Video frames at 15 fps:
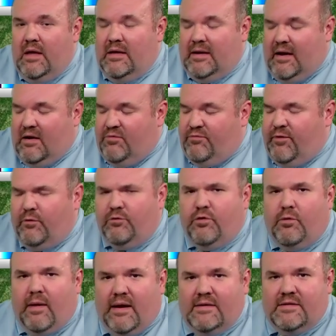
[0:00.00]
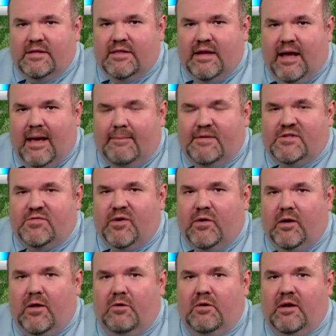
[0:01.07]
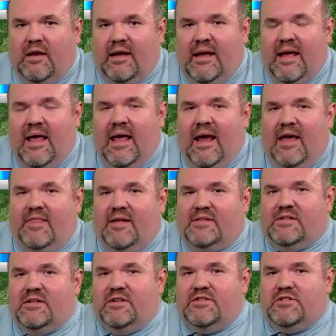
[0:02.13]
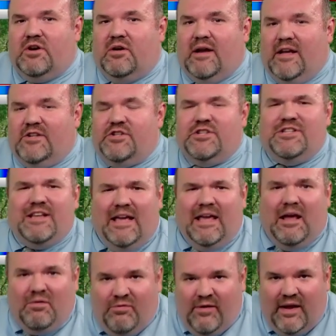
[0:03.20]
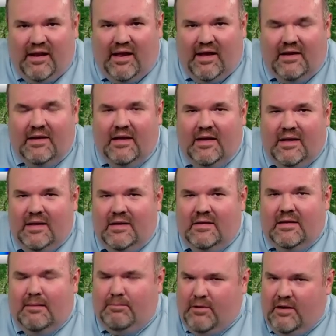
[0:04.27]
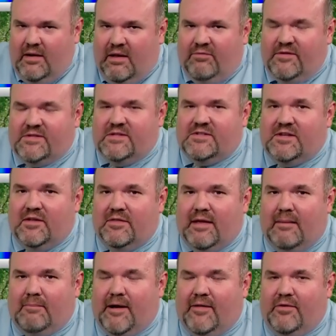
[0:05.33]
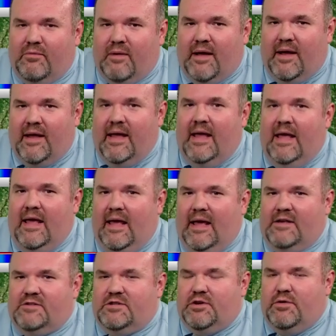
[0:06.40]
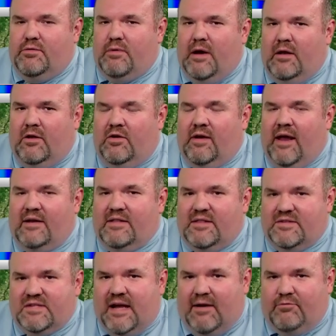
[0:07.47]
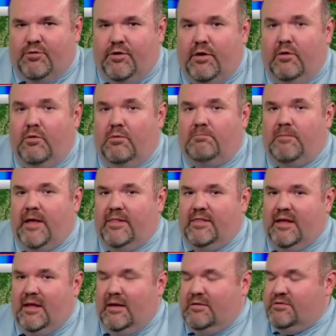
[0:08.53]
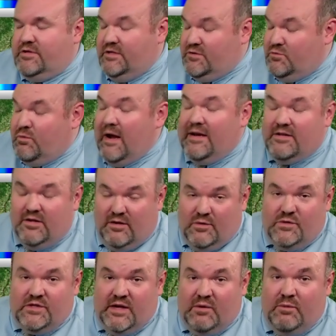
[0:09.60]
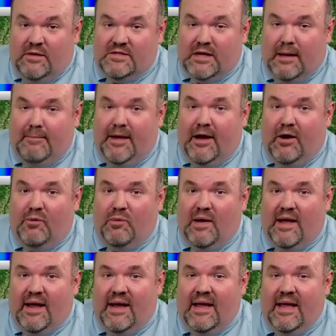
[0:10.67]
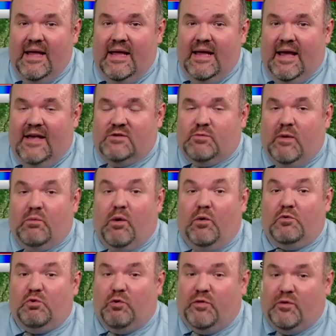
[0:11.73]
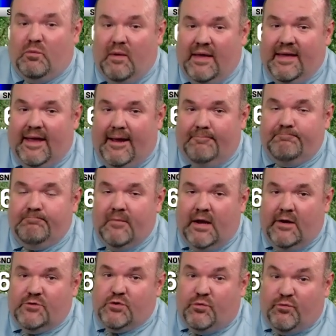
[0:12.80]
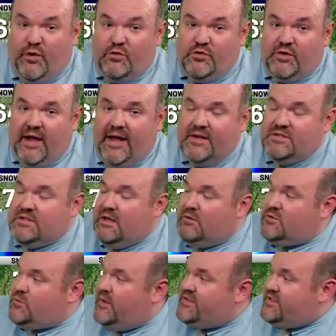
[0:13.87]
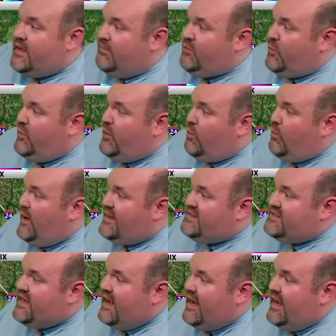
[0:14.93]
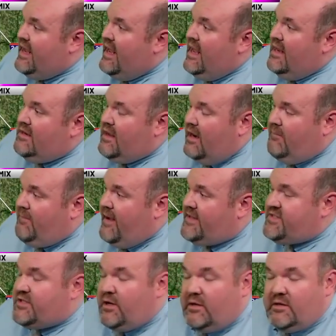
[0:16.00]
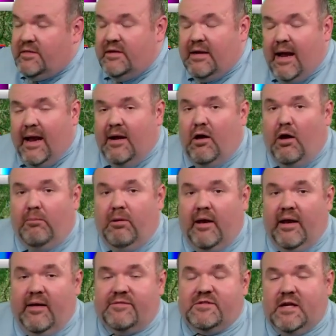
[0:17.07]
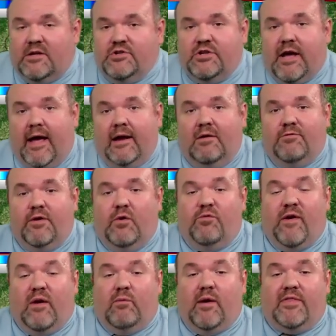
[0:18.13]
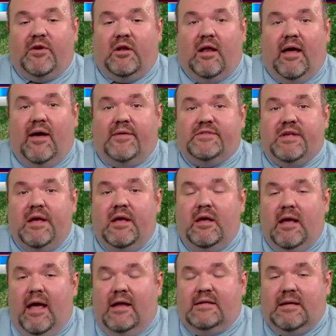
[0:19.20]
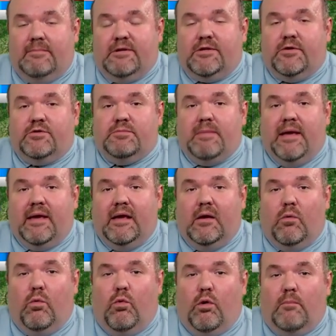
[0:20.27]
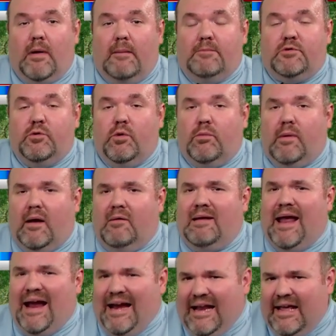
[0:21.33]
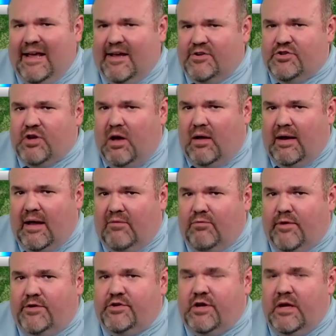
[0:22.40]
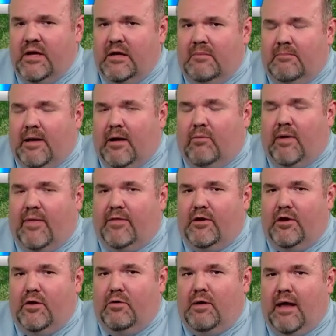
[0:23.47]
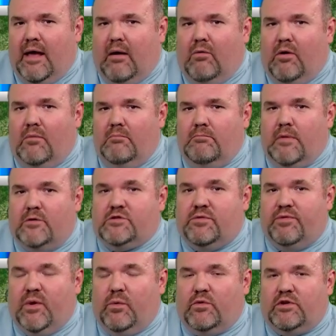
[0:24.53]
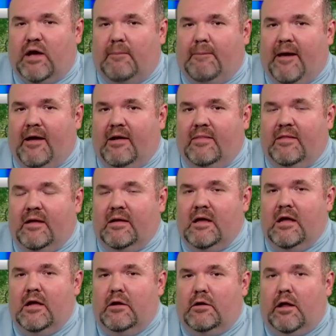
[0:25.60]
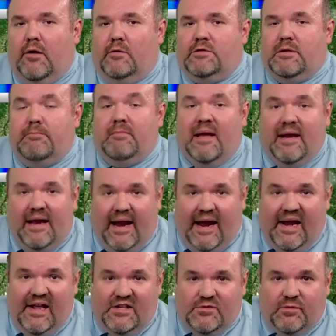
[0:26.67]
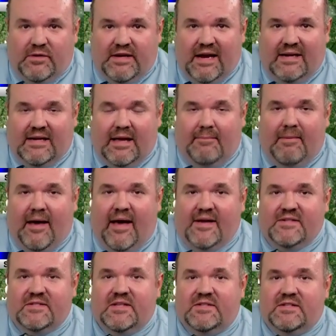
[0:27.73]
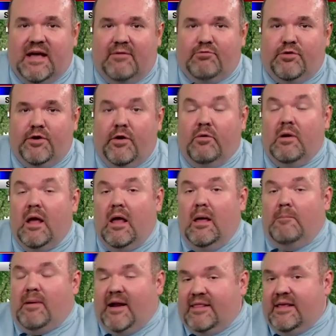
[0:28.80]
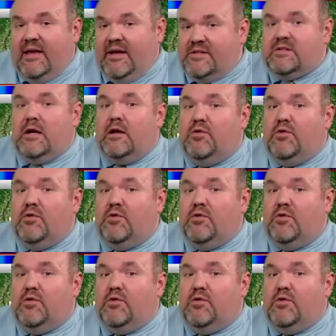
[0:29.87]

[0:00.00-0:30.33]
kind of filter into the atmosphere locally, and that's going to start a sticky feeling. I put an emphasis on that, by the way, as you look into this afternoon, and then just wait till you see what's coming our way as we roll toward the weekend. Here's your future cast, though, as we step through your Wednesday. Not a bad start to the day at all. Plenty of sunshine, a few fair weather clouds, and temperatures making a warm up to around 80-ish on average by around the noon hour. Most of you will top out in the low to mid-80s for daytime highs this afternoon, but I think it's going to